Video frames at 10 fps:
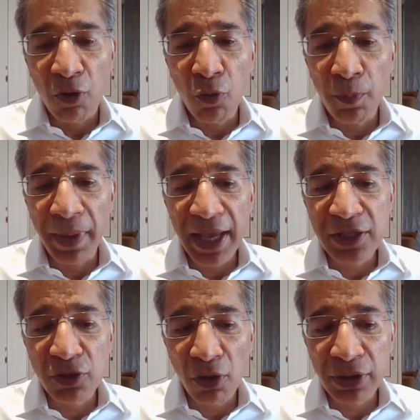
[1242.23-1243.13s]
who,
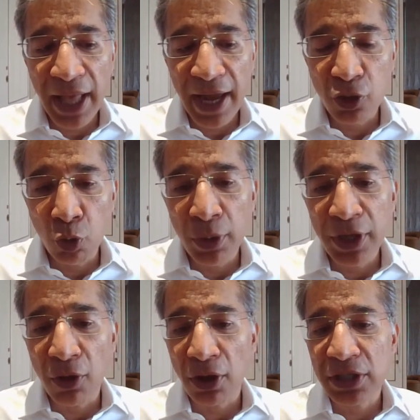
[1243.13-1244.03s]
based on their
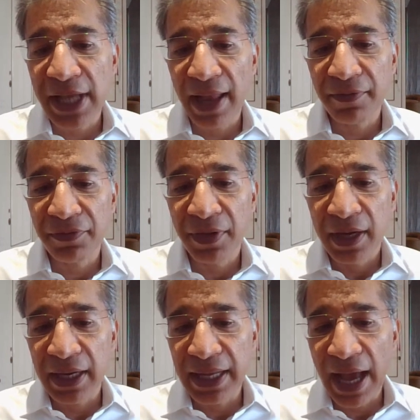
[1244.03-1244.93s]
do-it-yourself
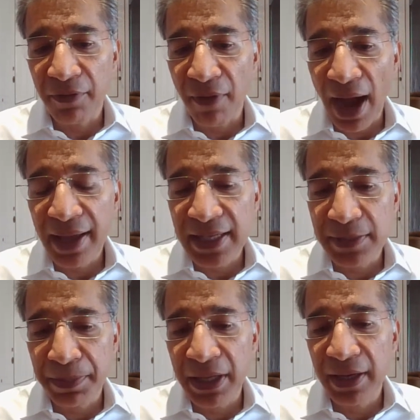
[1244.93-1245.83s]
DIY
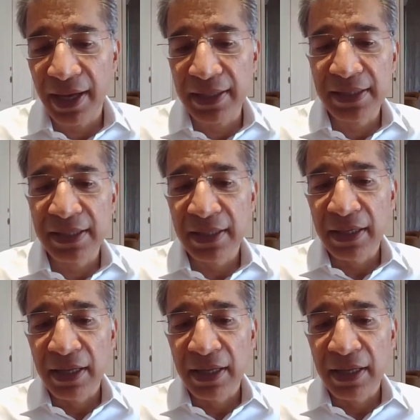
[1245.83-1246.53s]
experience,